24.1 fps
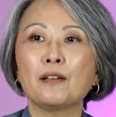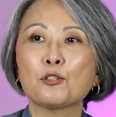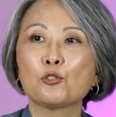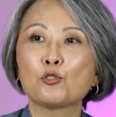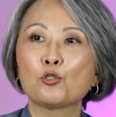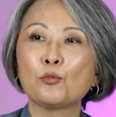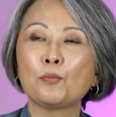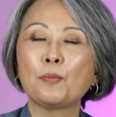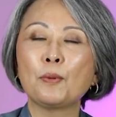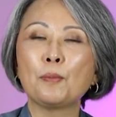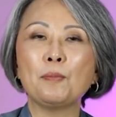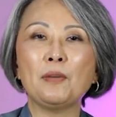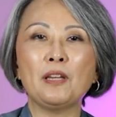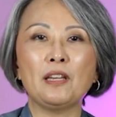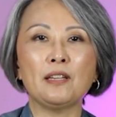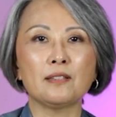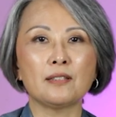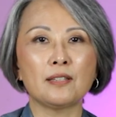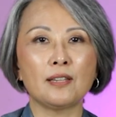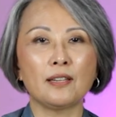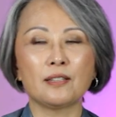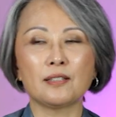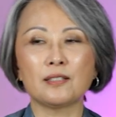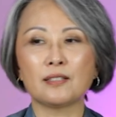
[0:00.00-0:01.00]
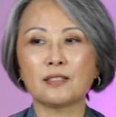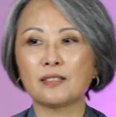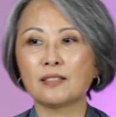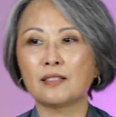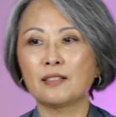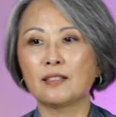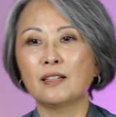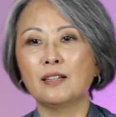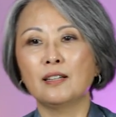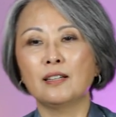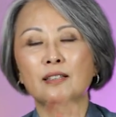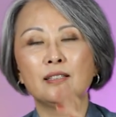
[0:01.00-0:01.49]
submitted.
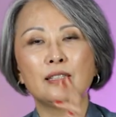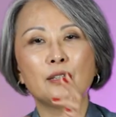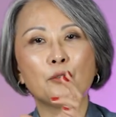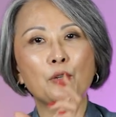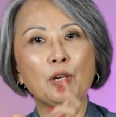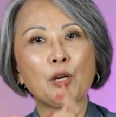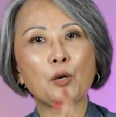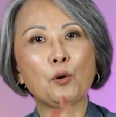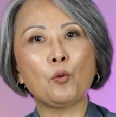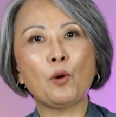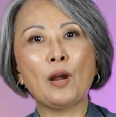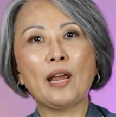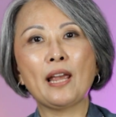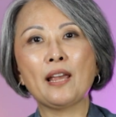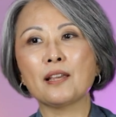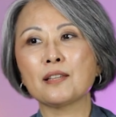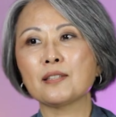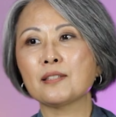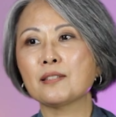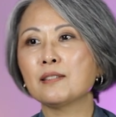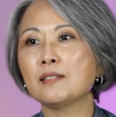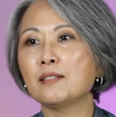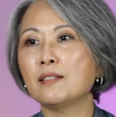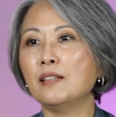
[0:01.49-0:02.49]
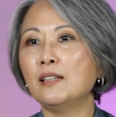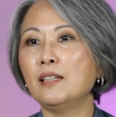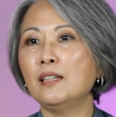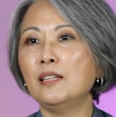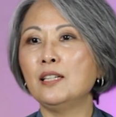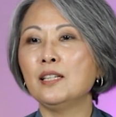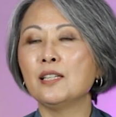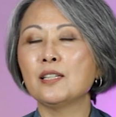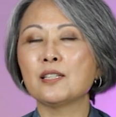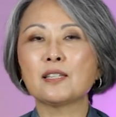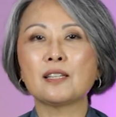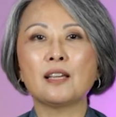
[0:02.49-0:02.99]
The request
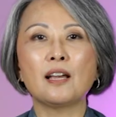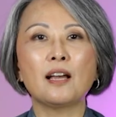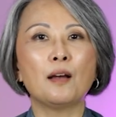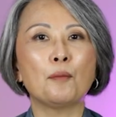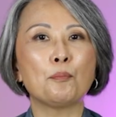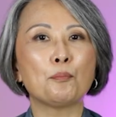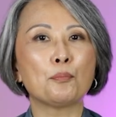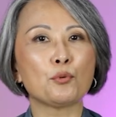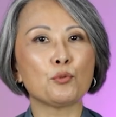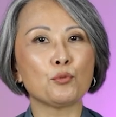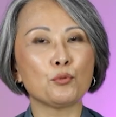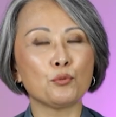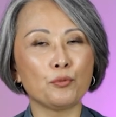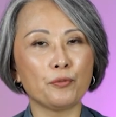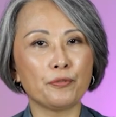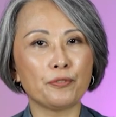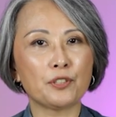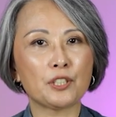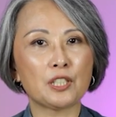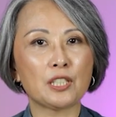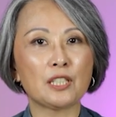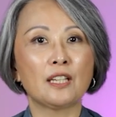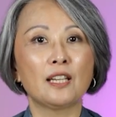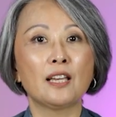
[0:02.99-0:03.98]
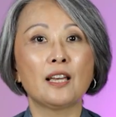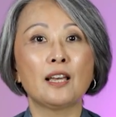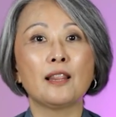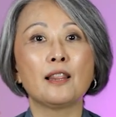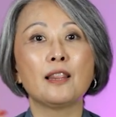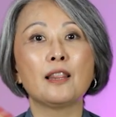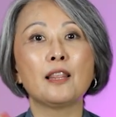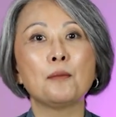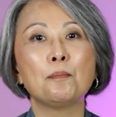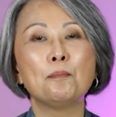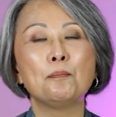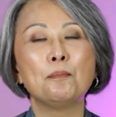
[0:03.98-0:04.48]
is approved.
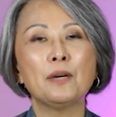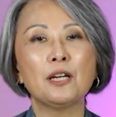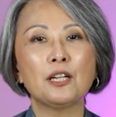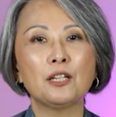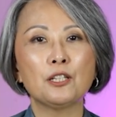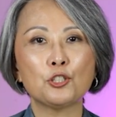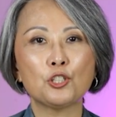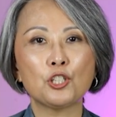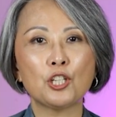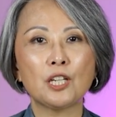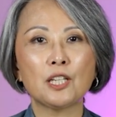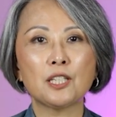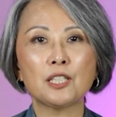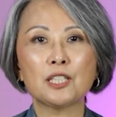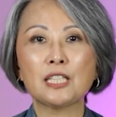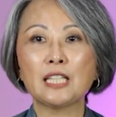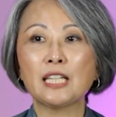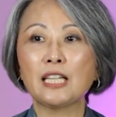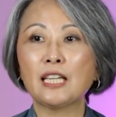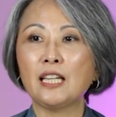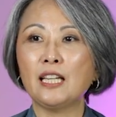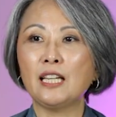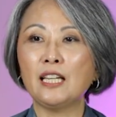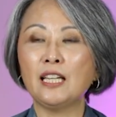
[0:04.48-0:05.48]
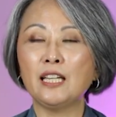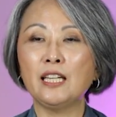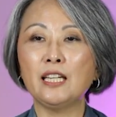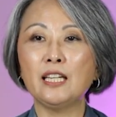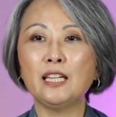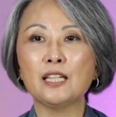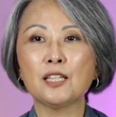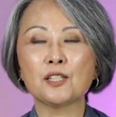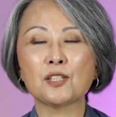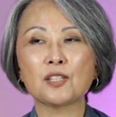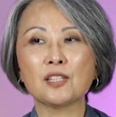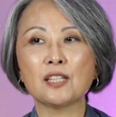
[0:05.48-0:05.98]
The budget
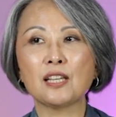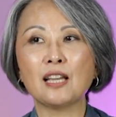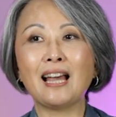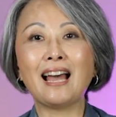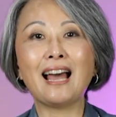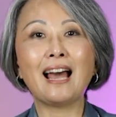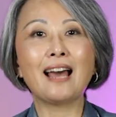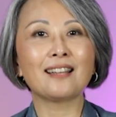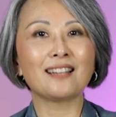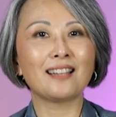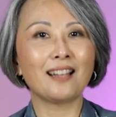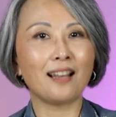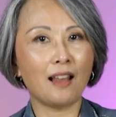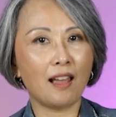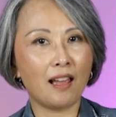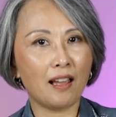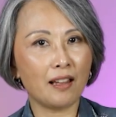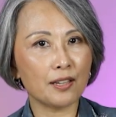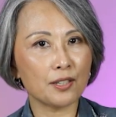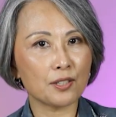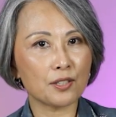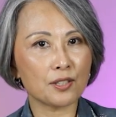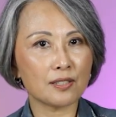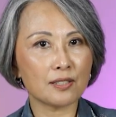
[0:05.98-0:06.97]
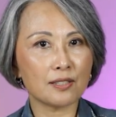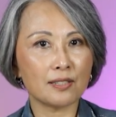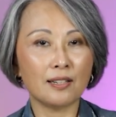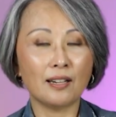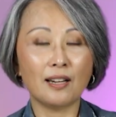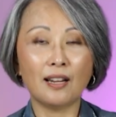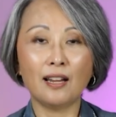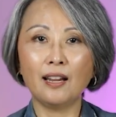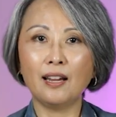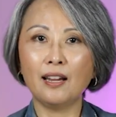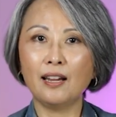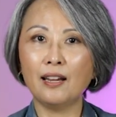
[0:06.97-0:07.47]
is analyzed.
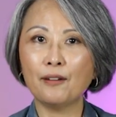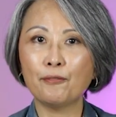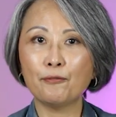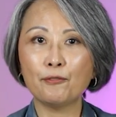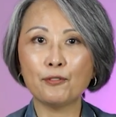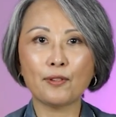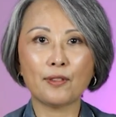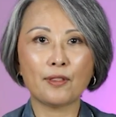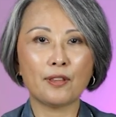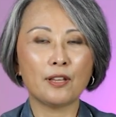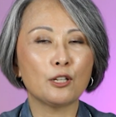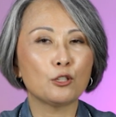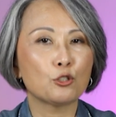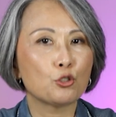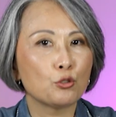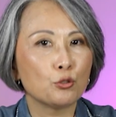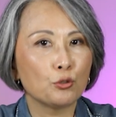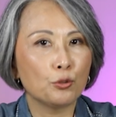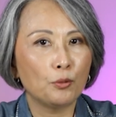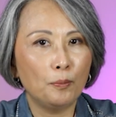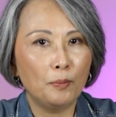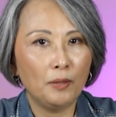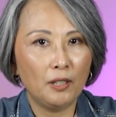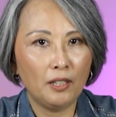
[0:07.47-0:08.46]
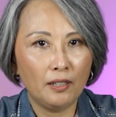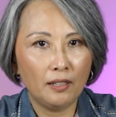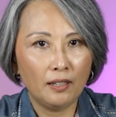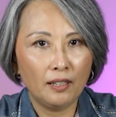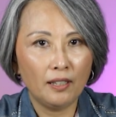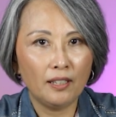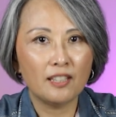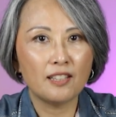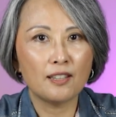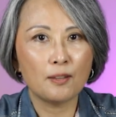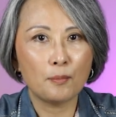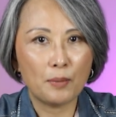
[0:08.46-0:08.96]
Everything should be
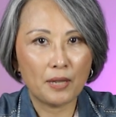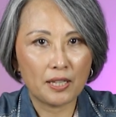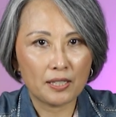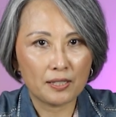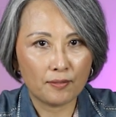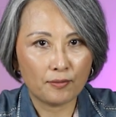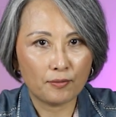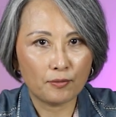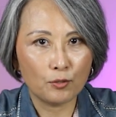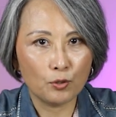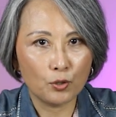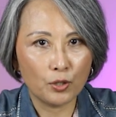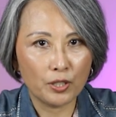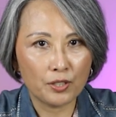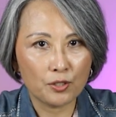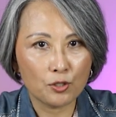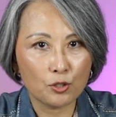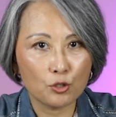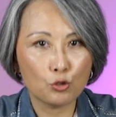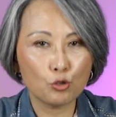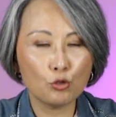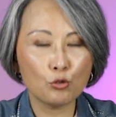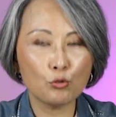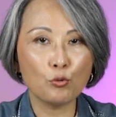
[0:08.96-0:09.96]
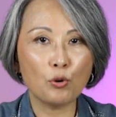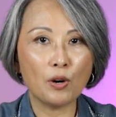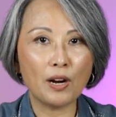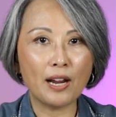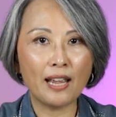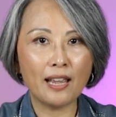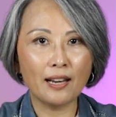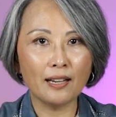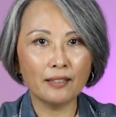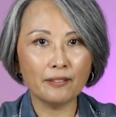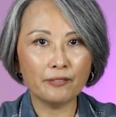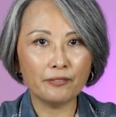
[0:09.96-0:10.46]
in the passive voice to
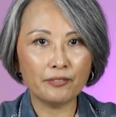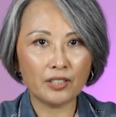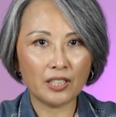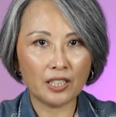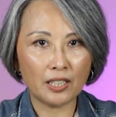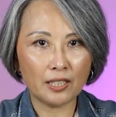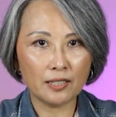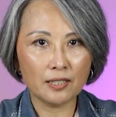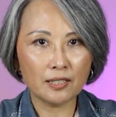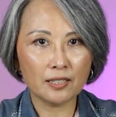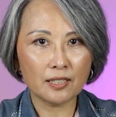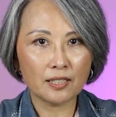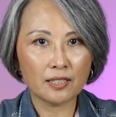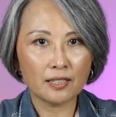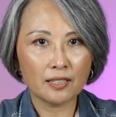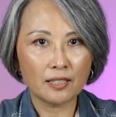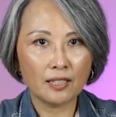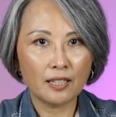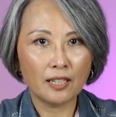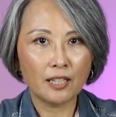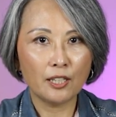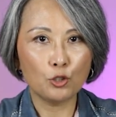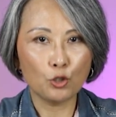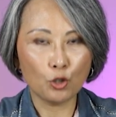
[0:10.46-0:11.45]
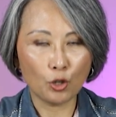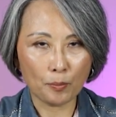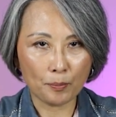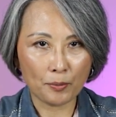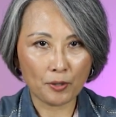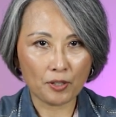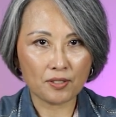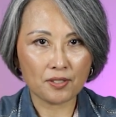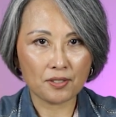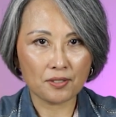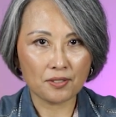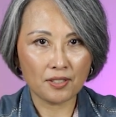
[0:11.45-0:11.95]
elevate your
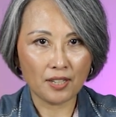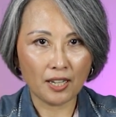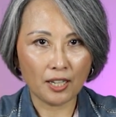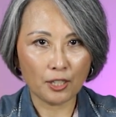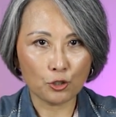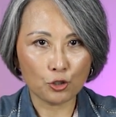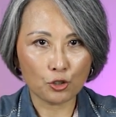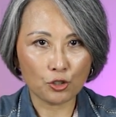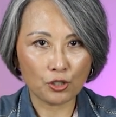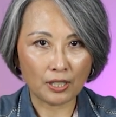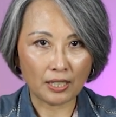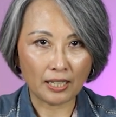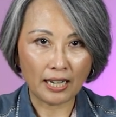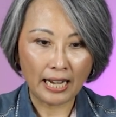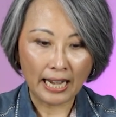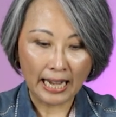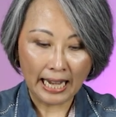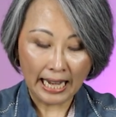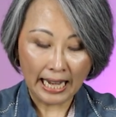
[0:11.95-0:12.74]
presentation.